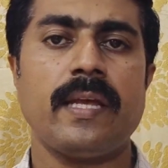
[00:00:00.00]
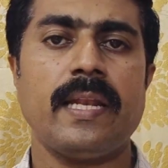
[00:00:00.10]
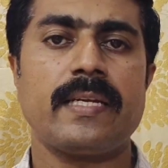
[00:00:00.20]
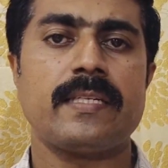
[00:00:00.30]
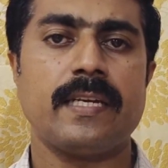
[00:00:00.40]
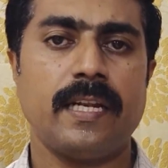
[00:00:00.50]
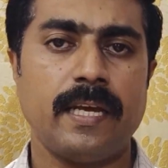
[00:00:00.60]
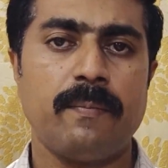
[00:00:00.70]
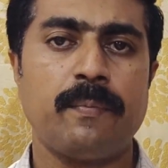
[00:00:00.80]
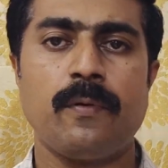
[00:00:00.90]
electric
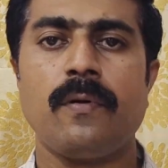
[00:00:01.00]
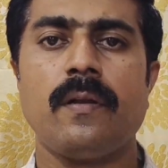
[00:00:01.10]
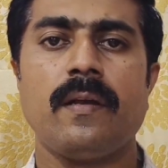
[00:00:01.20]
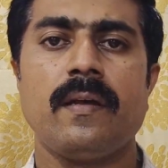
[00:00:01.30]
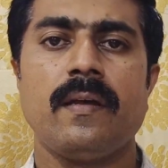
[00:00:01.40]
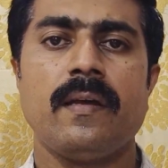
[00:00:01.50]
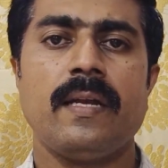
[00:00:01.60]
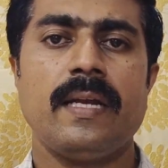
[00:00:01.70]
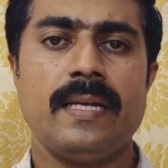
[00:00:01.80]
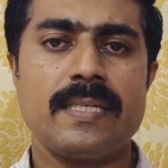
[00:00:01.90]
dipole
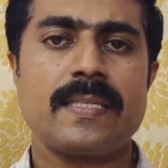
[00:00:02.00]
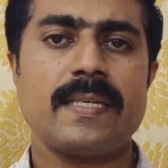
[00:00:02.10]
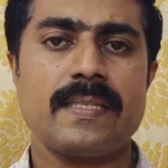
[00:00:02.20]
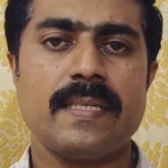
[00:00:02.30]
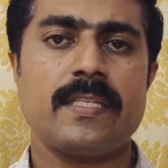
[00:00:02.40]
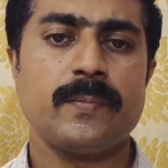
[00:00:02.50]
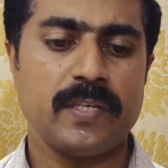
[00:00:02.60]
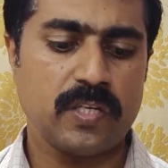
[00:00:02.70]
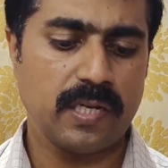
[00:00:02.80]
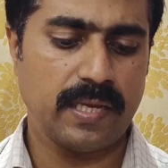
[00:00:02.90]
discuss its
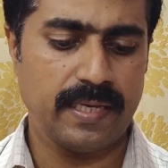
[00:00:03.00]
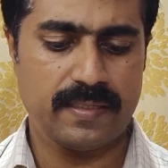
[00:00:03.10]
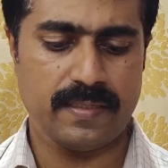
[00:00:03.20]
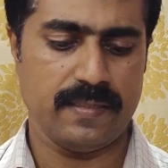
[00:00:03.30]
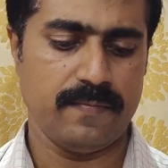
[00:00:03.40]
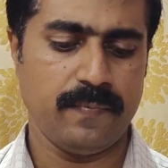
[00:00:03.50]
special cases.